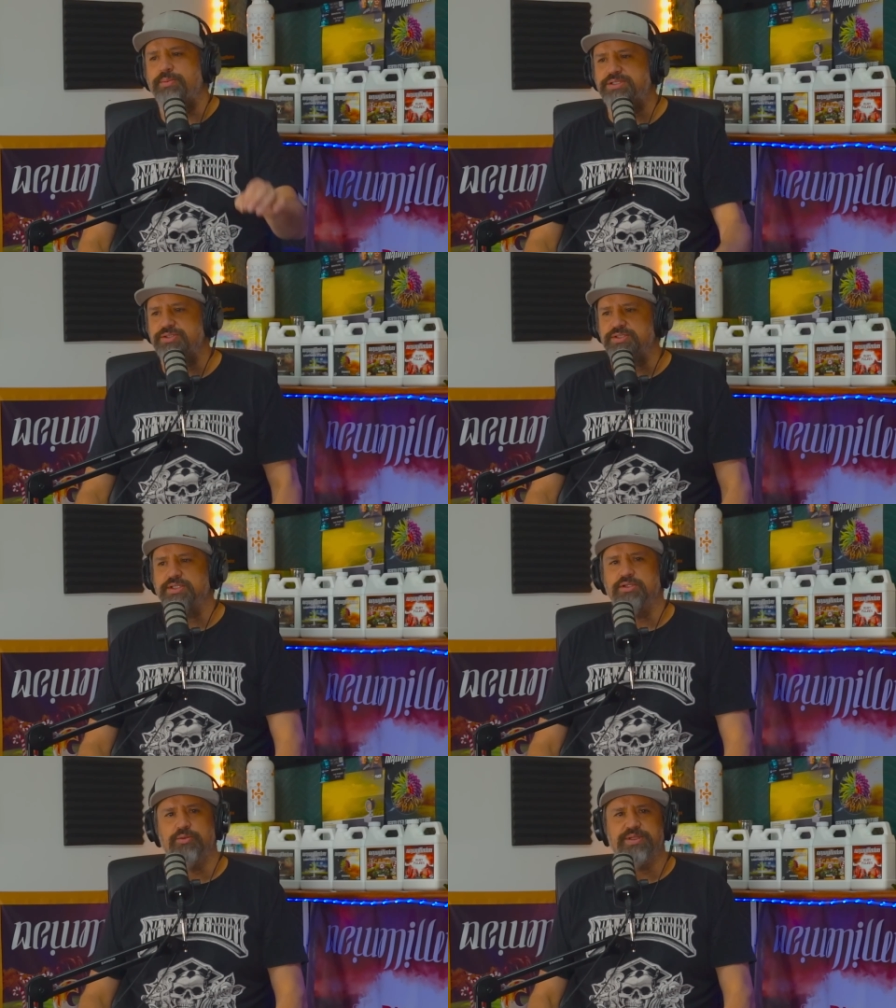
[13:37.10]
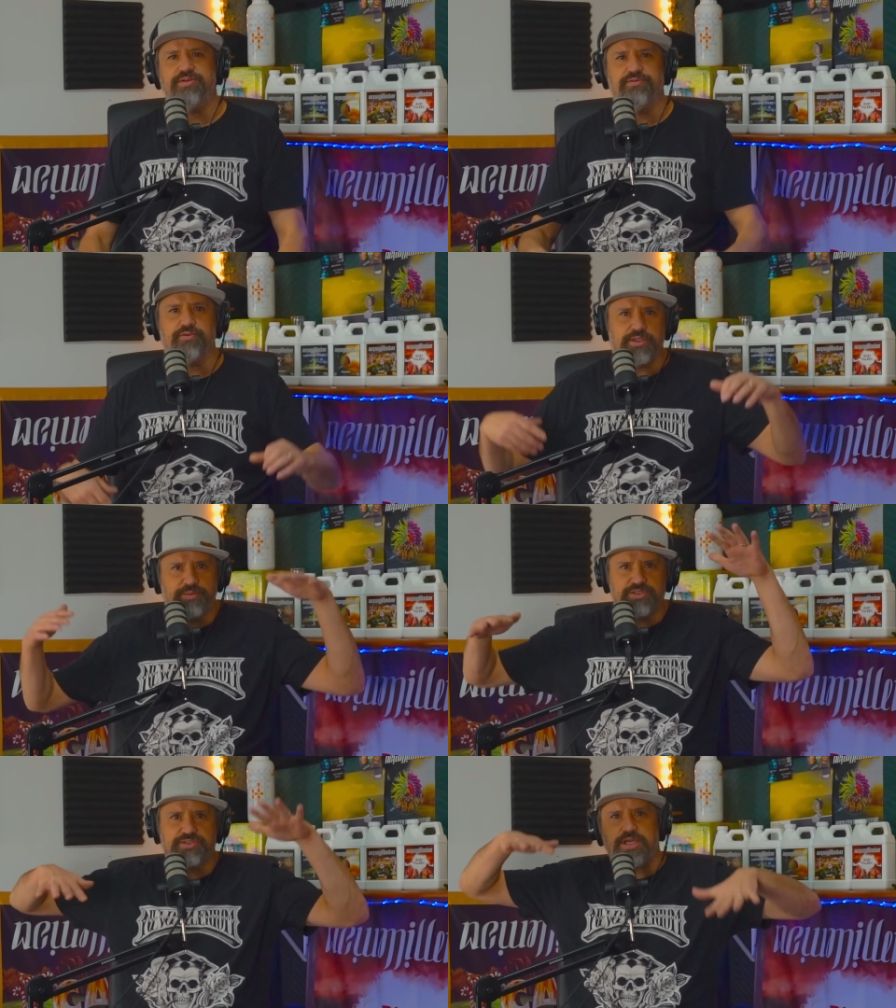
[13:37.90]
mention this a little bit differently,
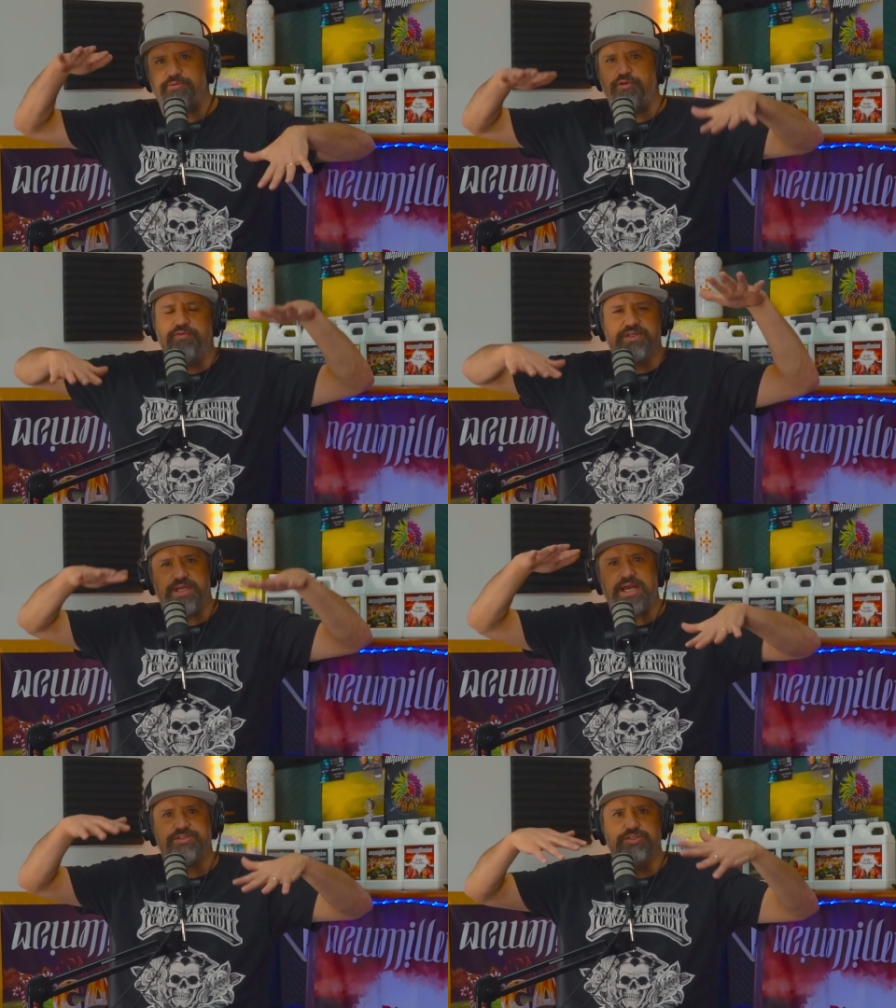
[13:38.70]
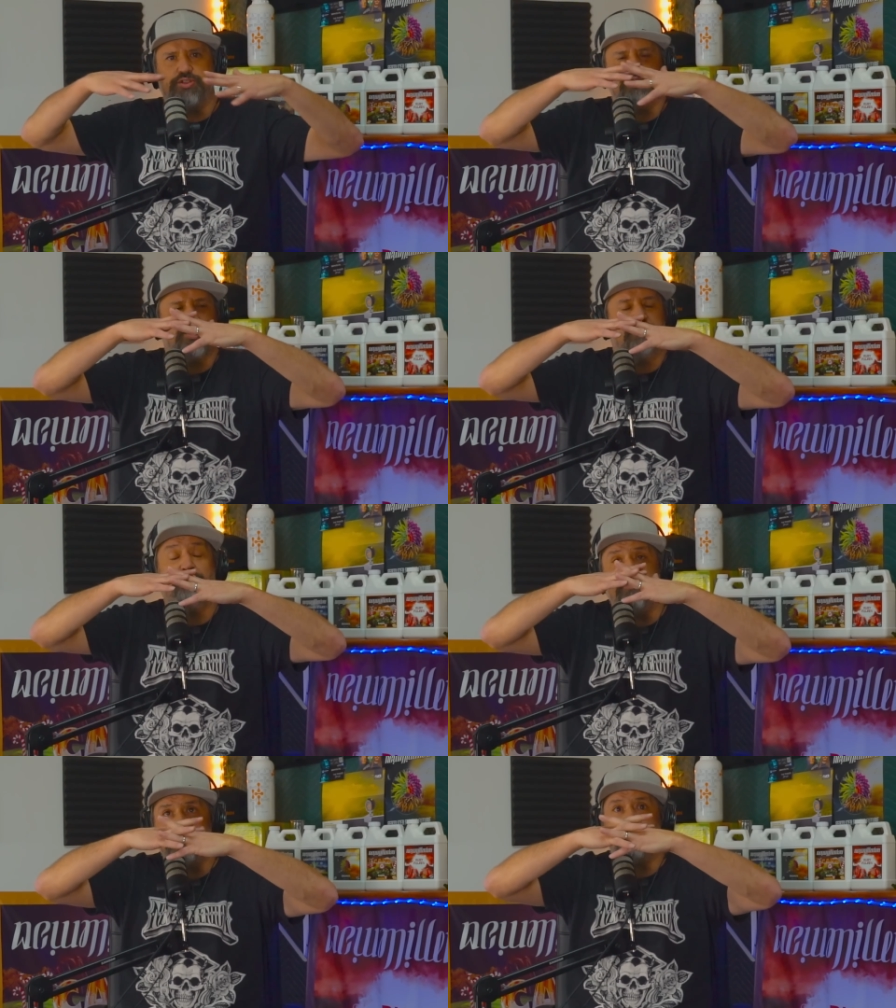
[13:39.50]
but just how fulvic and acids or
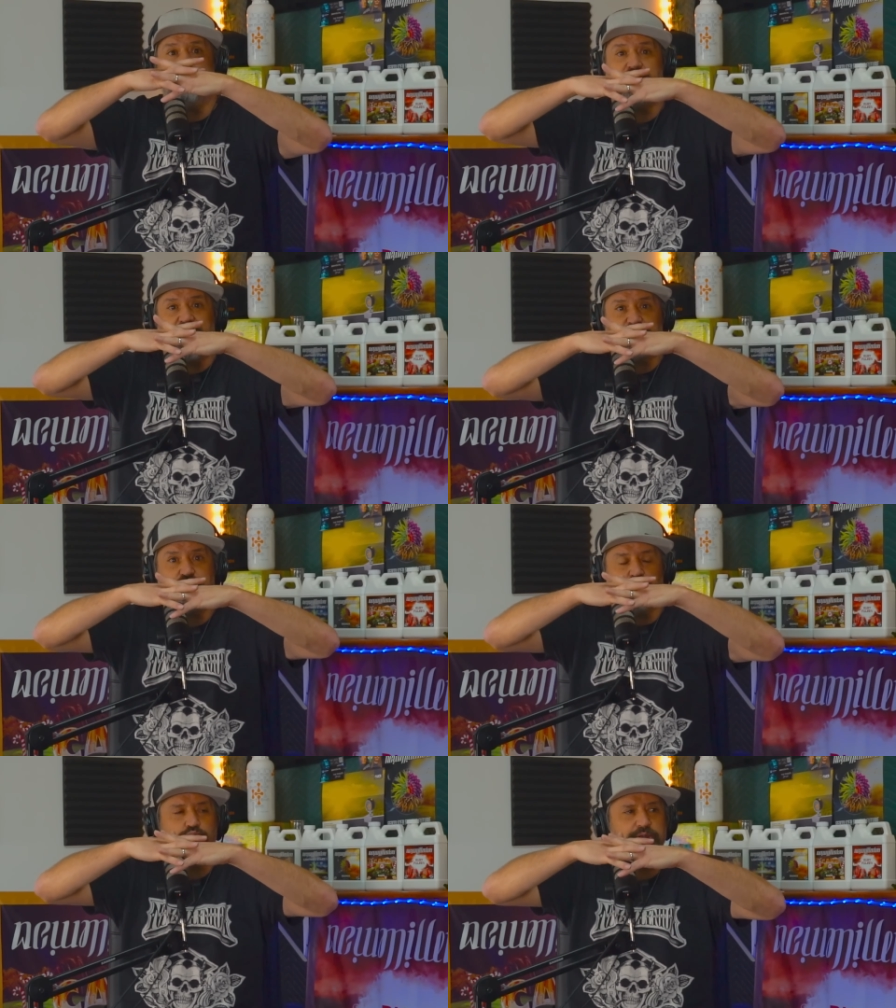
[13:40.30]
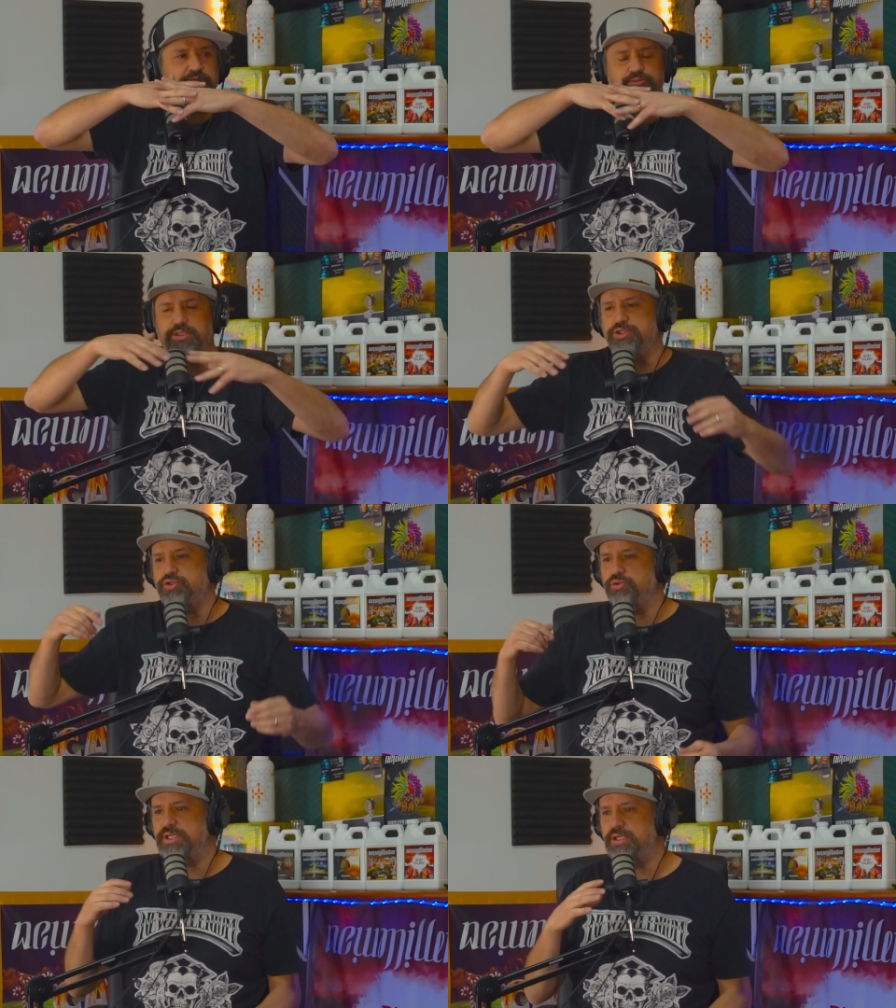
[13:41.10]
fulvic and humic acids are really, really,
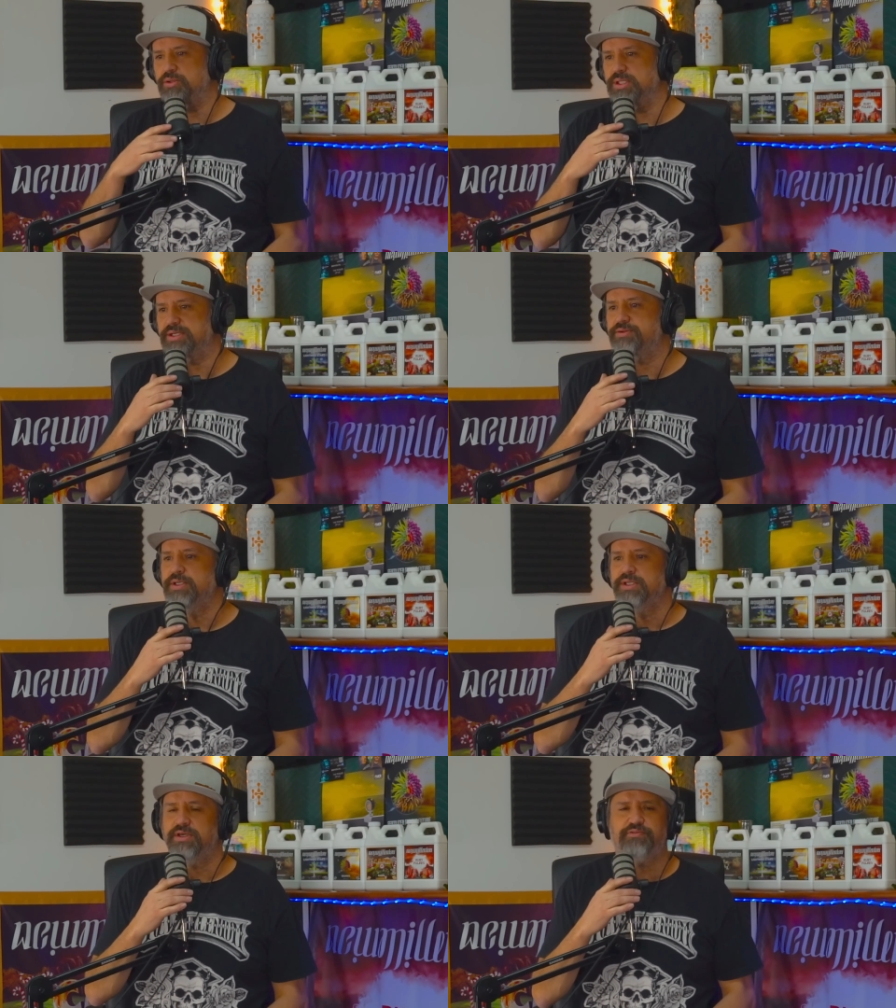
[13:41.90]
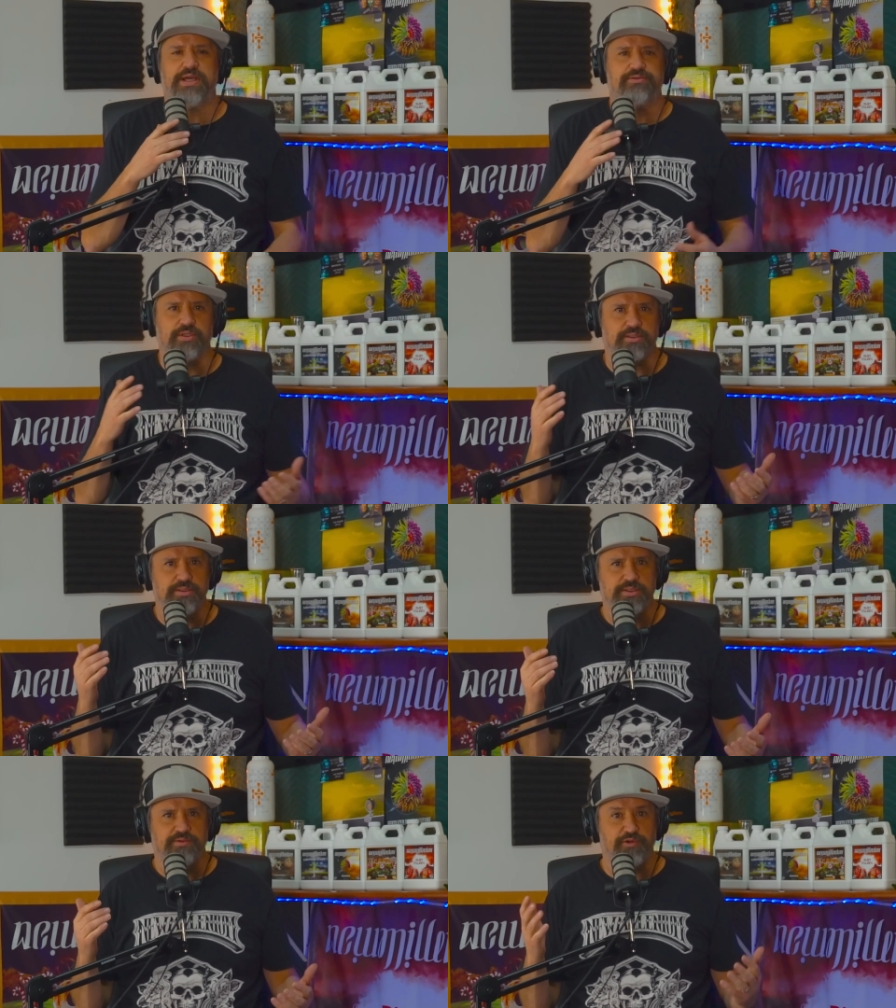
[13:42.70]
truly interlinked. In fact, they're
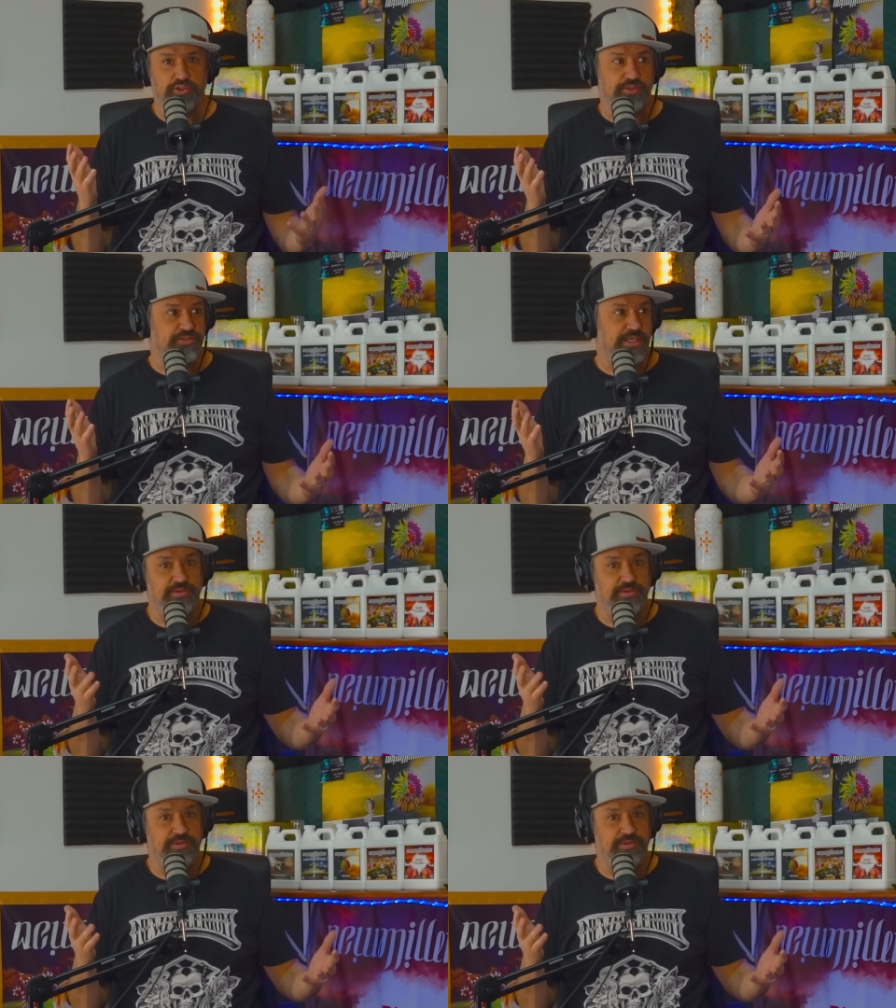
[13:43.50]
virtually the same